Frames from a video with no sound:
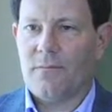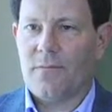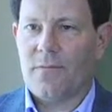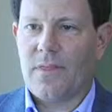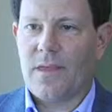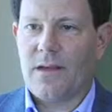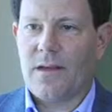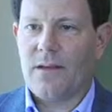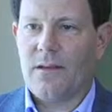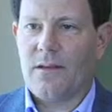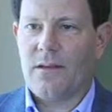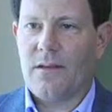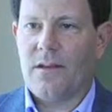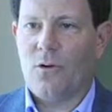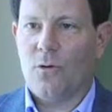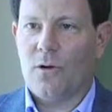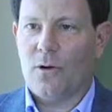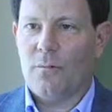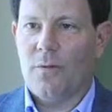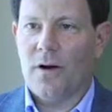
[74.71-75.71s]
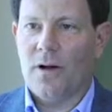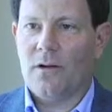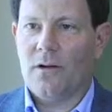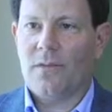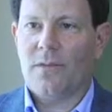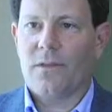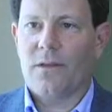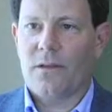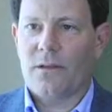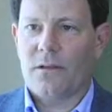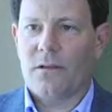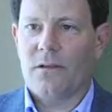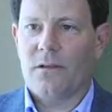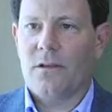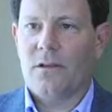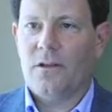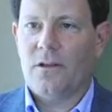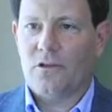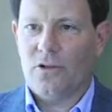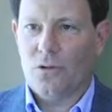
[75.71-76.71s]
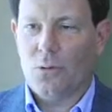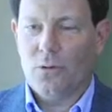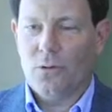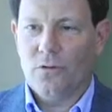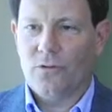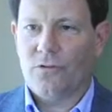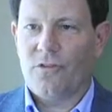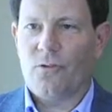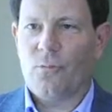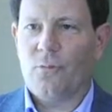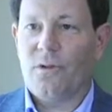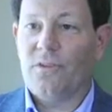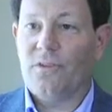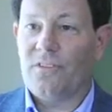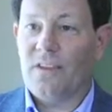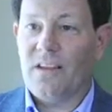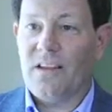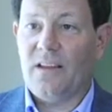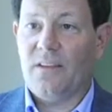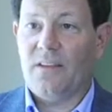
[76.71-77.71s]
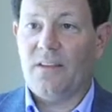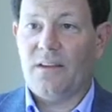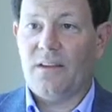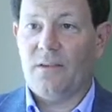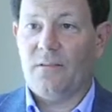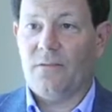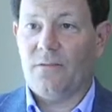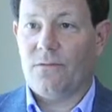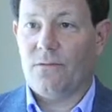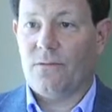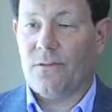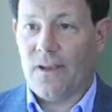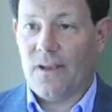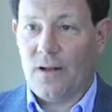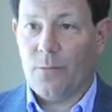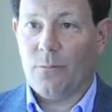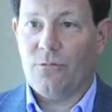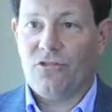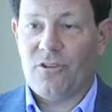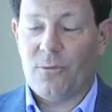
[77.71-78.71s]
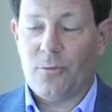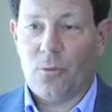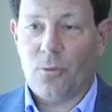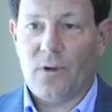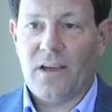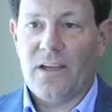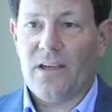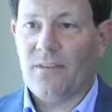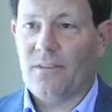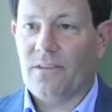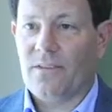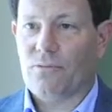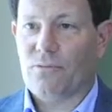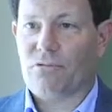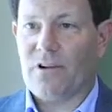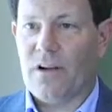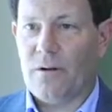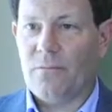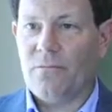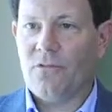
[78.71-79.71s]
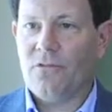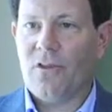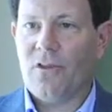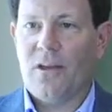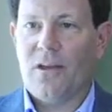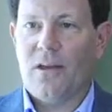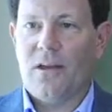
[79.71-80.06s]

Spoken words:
that among the tools that we've seen that have helped chip away at these problems,